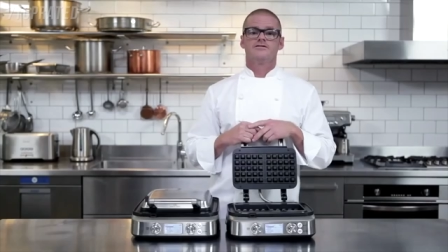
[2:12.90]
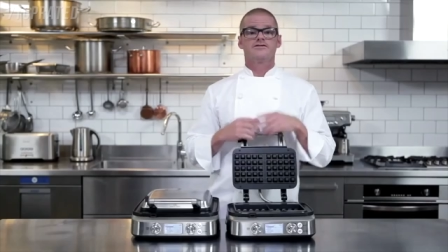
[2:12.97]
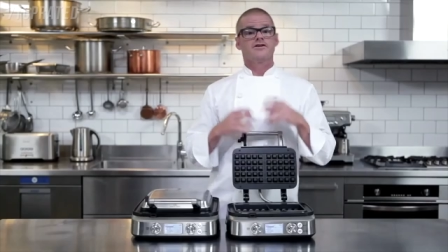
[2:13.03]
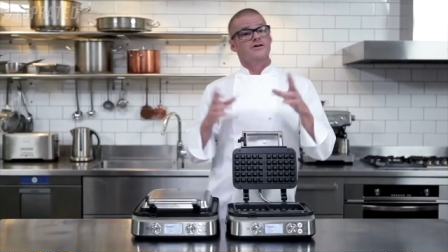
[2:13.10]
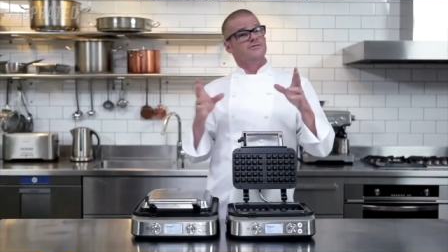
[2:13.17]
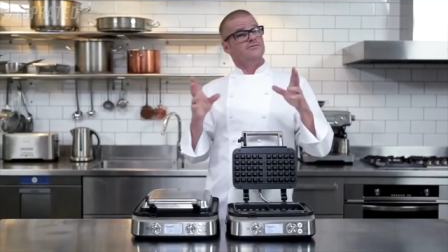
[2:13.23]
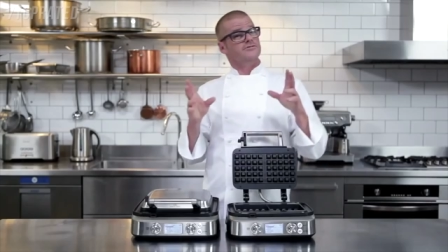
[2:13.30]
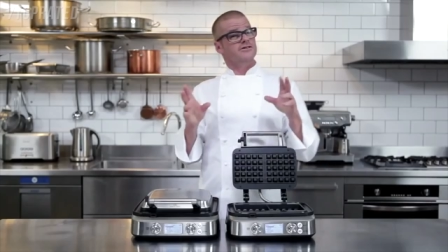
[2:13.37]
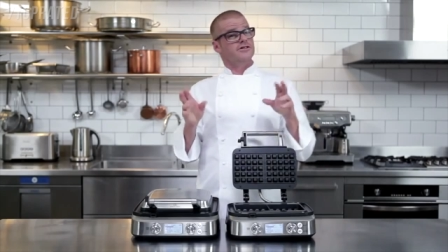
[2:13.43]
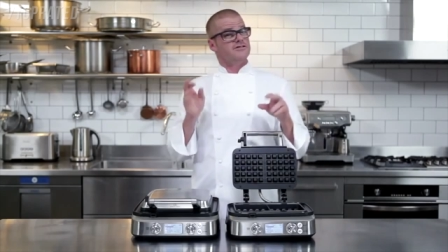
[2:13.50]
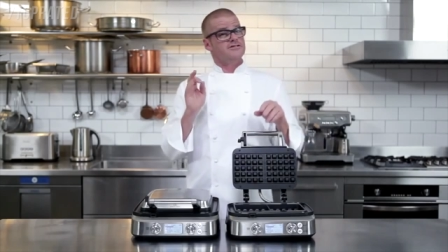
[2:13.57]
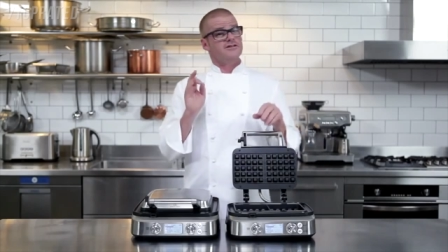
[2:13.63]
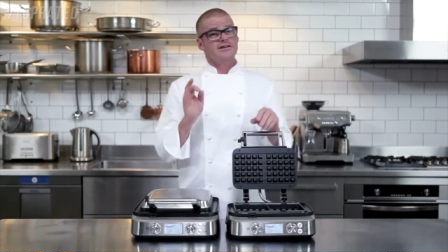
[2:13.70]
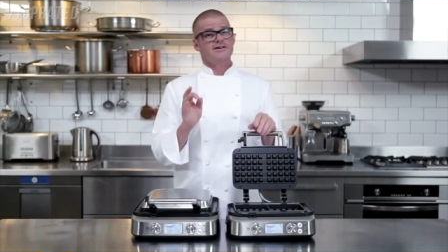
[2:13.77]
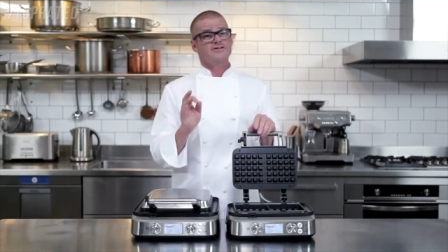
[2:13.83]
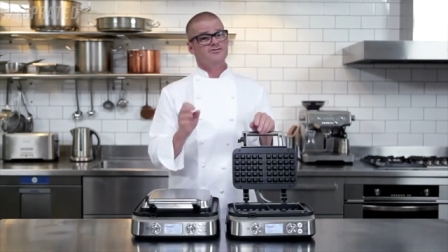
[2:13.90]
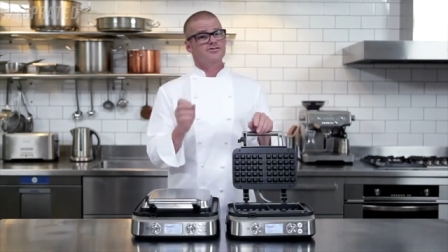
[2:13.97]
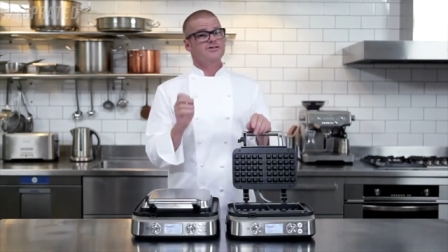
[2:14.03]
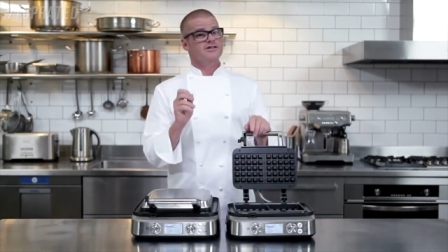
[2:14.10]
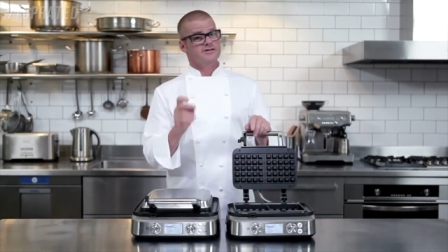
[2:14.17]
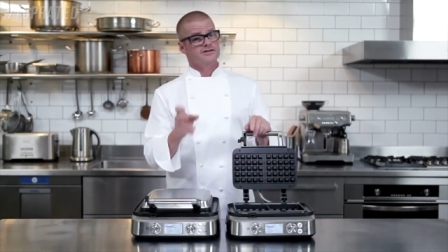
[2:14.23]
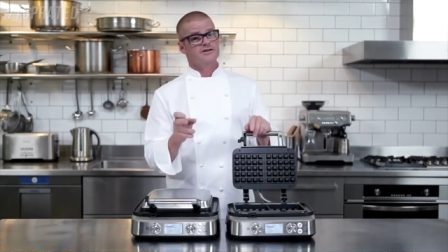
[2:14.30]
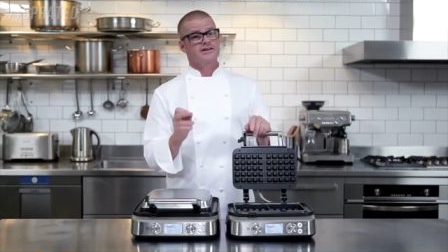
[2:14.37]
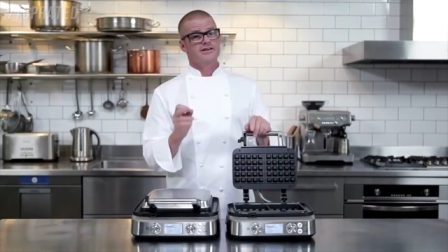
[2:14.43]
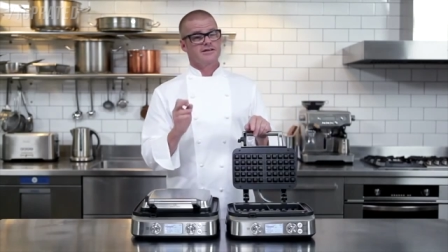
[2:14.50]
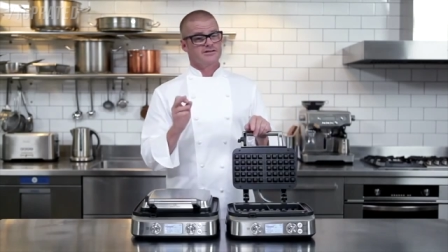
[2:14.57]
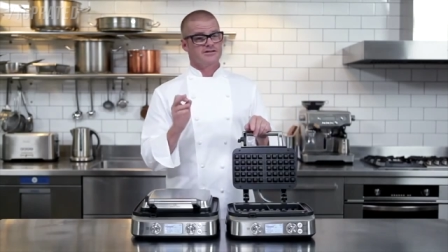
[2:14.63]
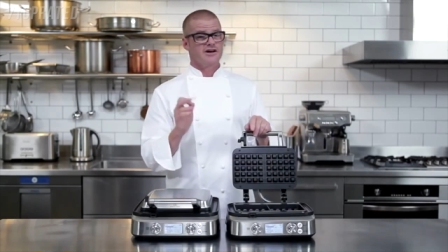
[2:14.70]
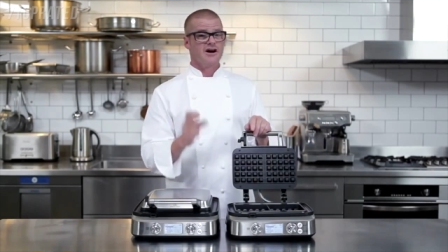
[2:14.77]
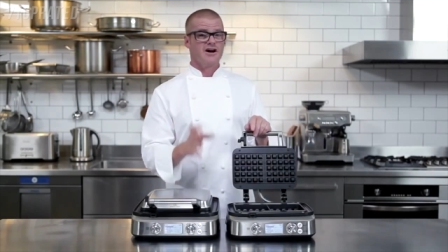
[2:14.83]
So, just like a traditional
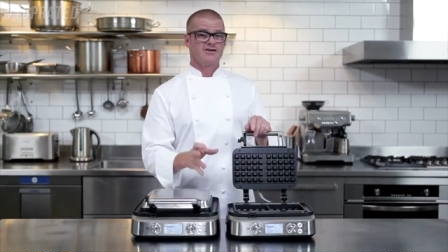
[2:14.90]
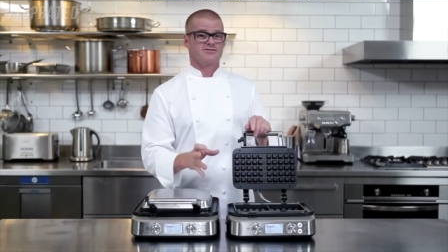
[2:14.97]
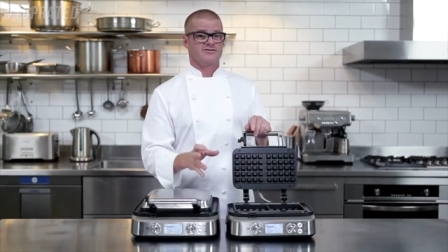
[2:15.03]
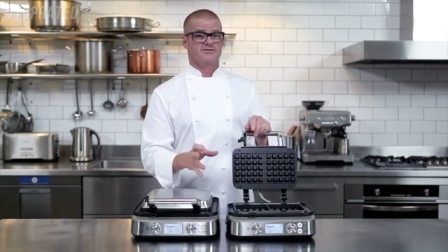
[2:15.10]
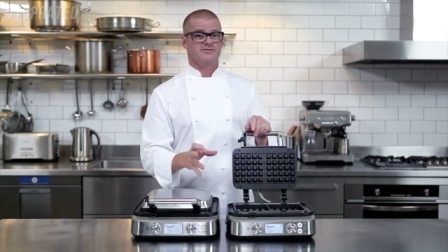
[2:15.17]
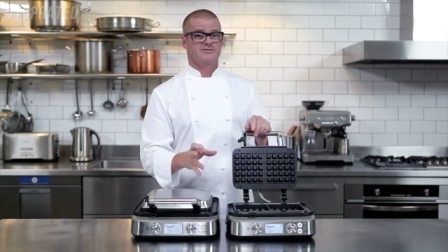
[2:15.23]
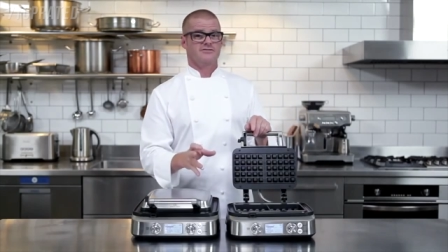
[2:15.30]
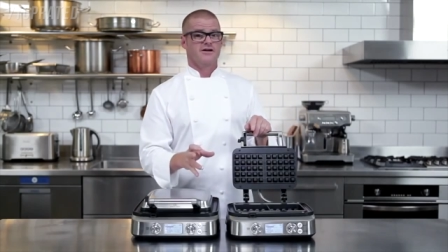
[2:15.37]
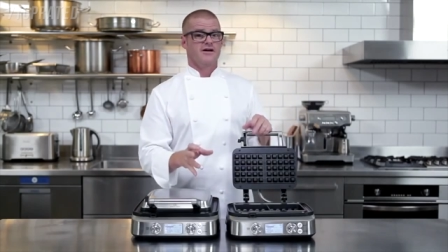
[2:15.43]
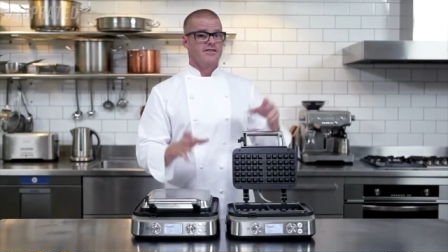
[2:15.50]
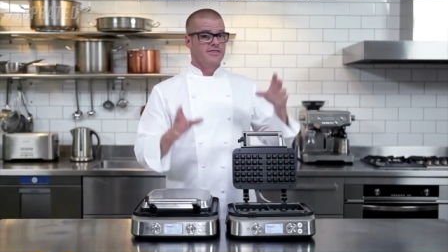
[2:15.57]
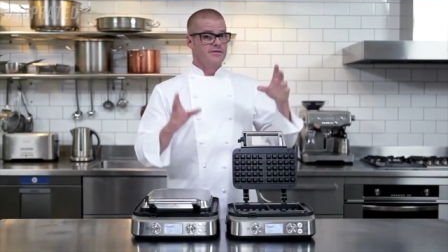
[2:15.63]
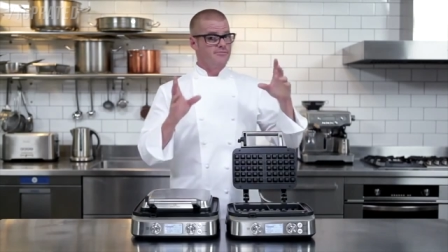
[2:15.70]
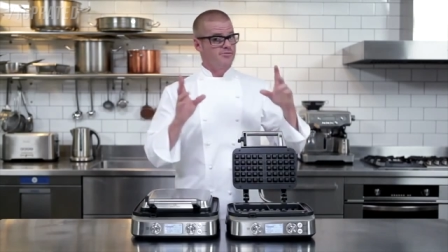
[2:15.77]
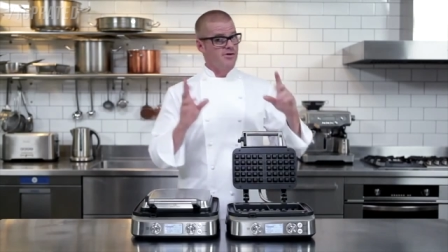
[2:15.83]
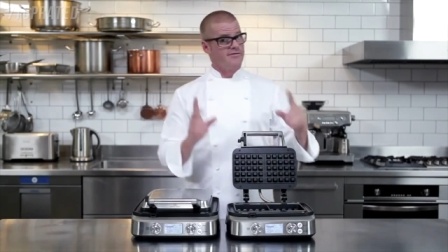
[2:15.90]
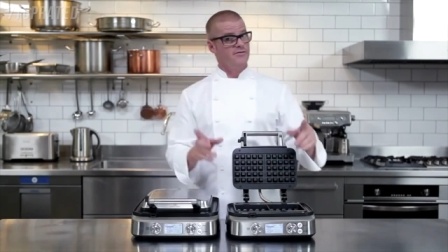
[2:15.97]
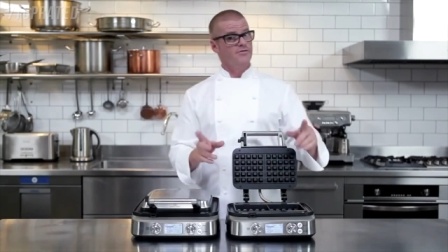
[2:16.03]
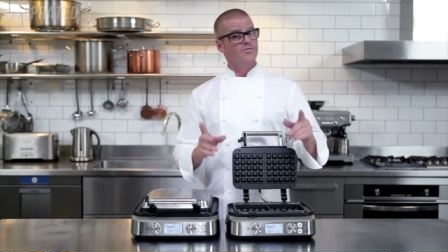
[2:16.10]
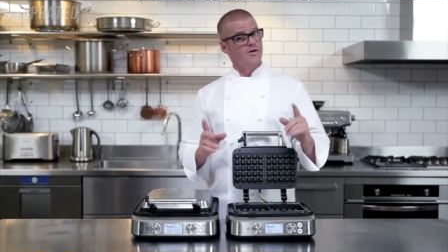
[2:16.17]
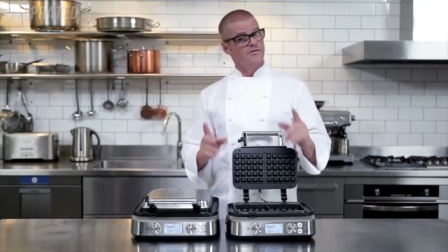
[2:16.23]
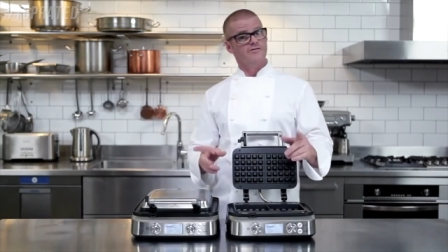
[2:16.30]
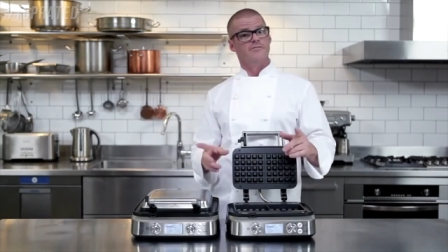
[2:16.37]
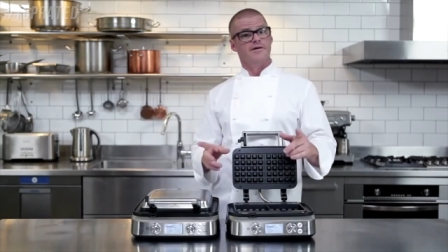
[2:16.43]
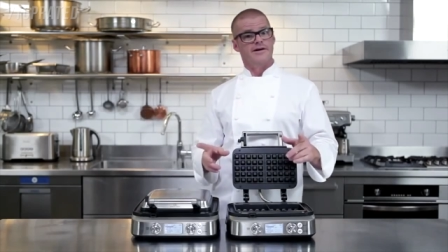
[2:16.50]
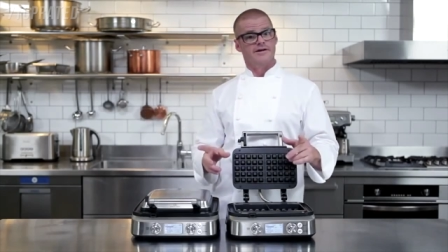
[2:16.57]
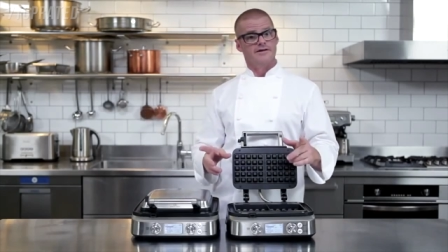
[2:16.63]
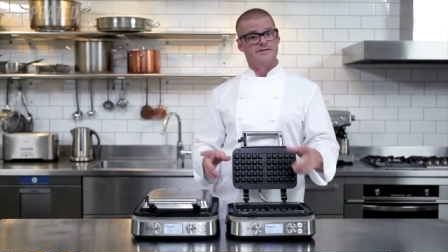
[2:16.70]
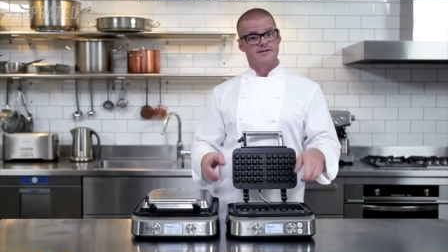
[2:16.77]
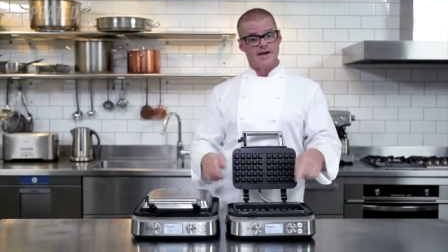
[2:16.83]
English castle, the Breville waffle
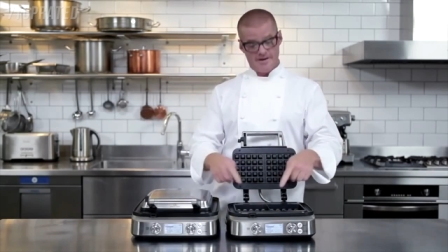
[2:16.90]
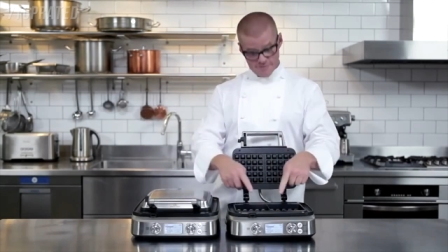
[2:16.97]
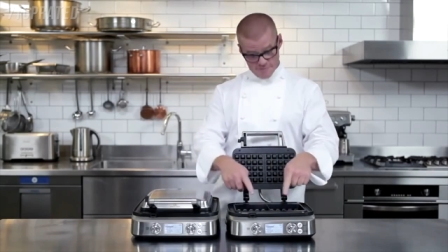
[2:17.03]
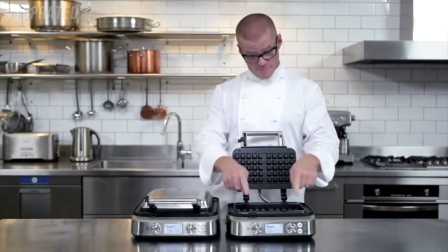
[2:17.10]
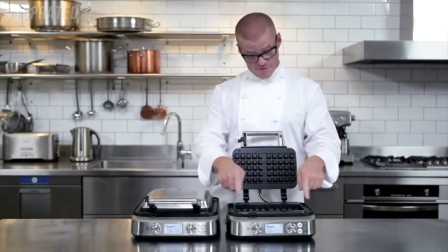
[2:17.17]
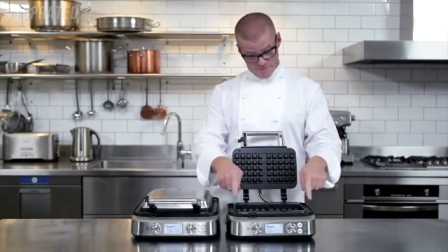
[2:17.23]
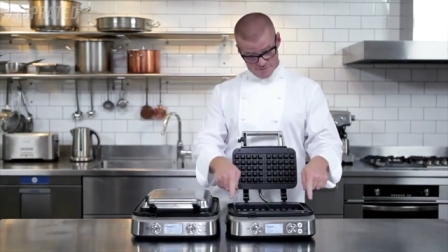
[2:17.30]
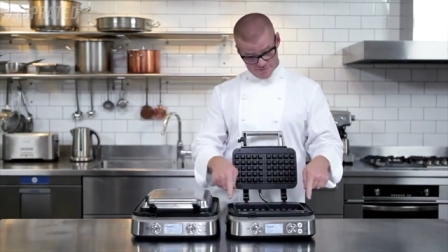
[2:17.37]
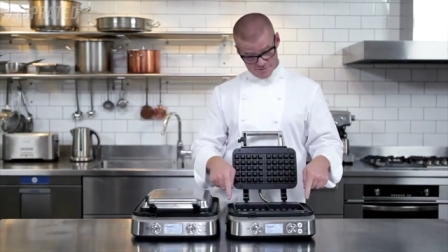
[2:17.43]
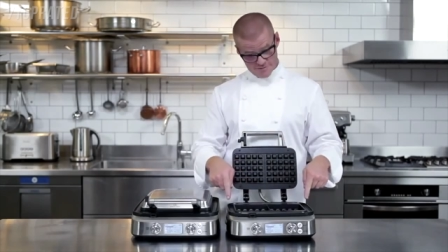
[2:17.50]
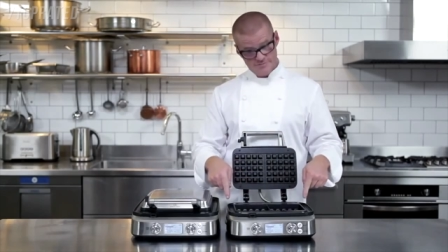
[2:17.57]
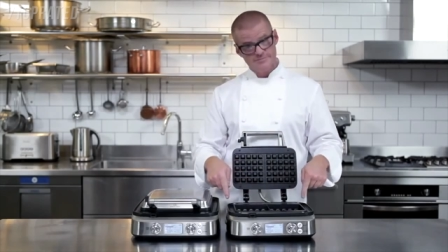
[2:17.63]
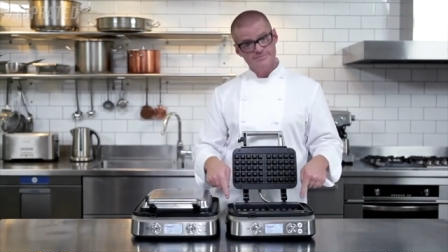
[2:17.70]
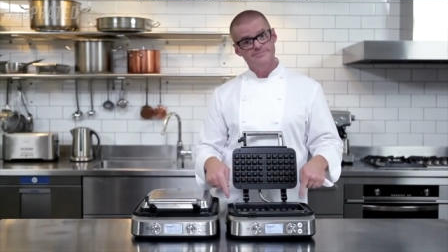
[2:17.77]
makers have a moat.